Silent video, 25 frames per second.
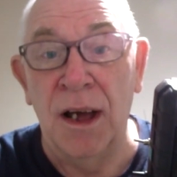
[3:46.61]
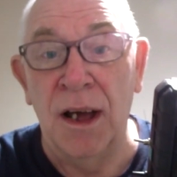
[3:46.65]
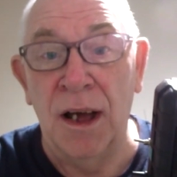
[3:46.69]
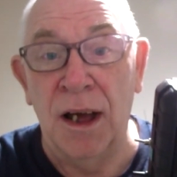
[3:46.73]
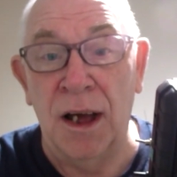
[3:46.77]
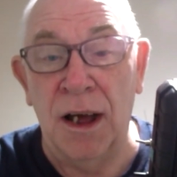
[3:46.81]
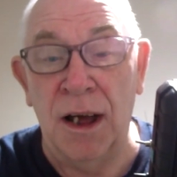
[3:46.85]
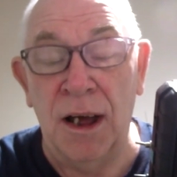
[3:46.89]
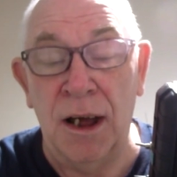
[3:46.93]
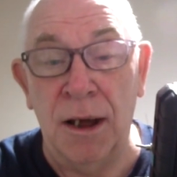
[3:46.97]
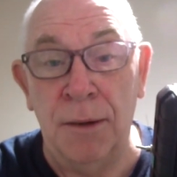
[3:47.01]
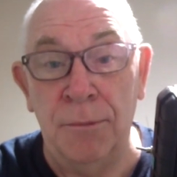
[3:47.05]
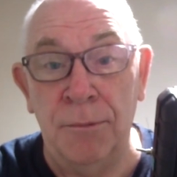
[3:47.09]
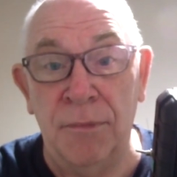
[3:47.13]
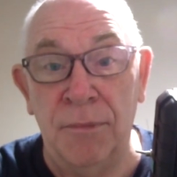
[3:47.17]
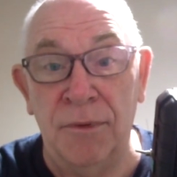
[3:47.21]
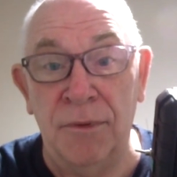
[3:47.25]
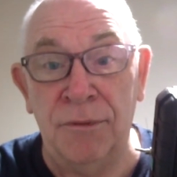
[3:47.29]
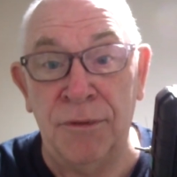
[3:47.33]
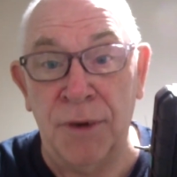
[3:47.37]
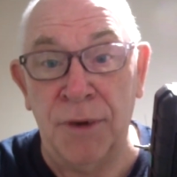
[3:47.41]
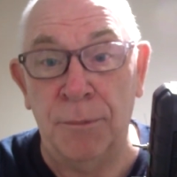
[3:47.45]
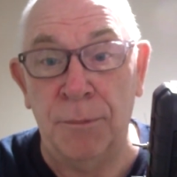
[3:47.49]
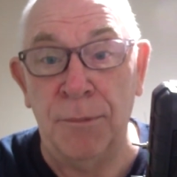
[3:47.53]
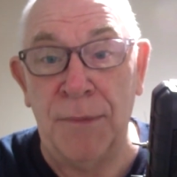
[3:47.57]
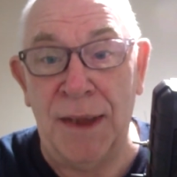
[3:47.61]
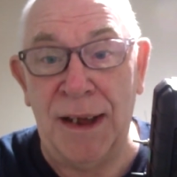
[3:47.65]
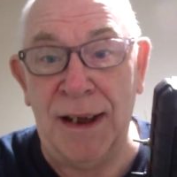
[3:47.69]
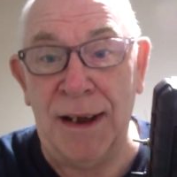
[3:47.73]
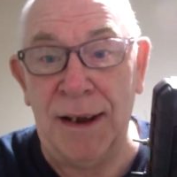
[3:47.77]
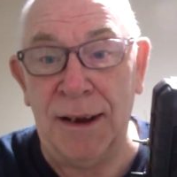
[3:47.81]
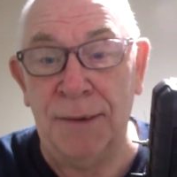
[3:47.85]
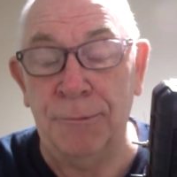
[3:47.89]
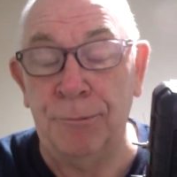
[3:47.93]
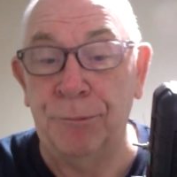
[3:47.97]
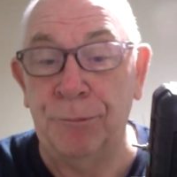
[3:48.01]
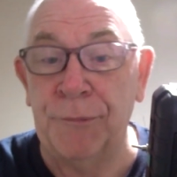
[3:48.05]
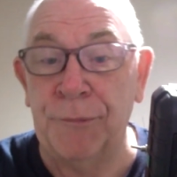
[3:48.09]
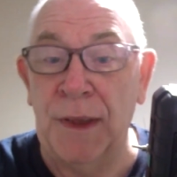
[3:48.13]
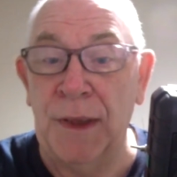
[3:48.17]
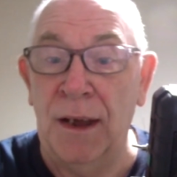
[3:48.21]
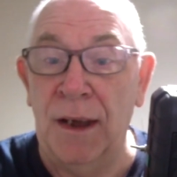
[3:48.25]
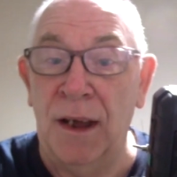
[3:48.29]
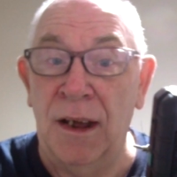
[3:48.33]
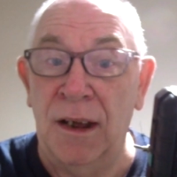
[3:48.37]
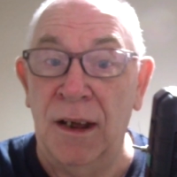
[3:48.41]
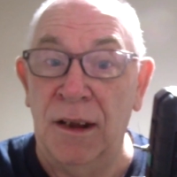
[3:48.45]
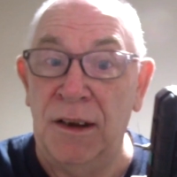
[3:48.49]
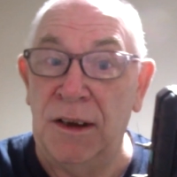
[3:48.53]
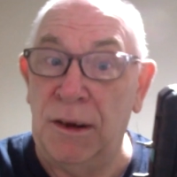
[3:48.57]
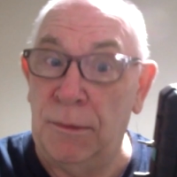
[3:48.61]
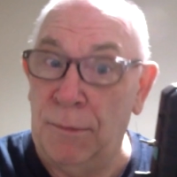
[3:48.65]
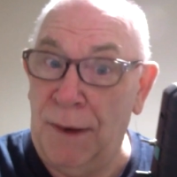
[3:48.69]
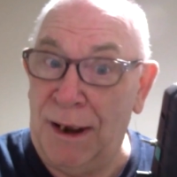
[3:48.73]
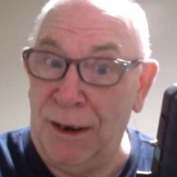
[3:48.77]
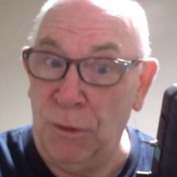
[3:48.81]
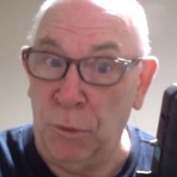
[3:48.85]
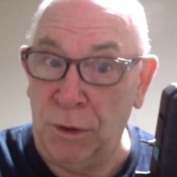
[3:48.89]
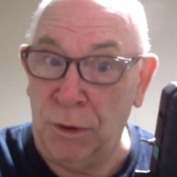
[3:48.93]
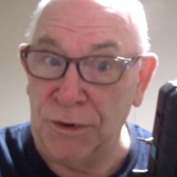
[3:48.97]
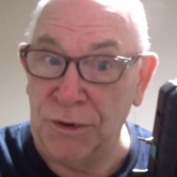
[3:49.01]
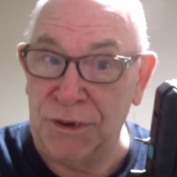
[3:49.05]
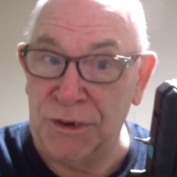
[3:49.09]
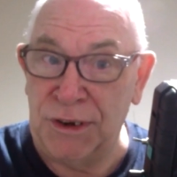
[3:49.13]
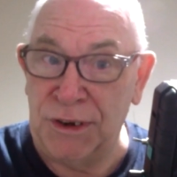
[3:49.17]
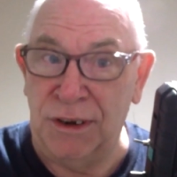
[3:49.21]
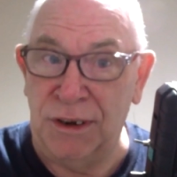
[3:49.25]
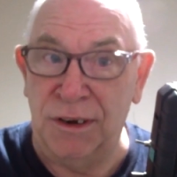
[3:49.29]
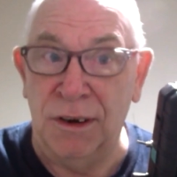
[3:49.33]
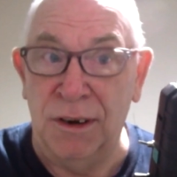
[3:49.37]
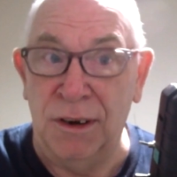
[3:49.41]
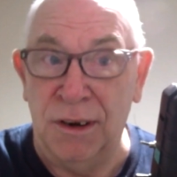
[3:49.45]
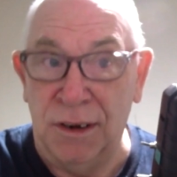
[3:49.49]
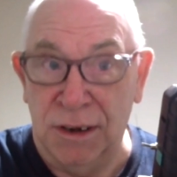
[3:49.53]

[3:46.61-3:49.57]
from that. You might want to,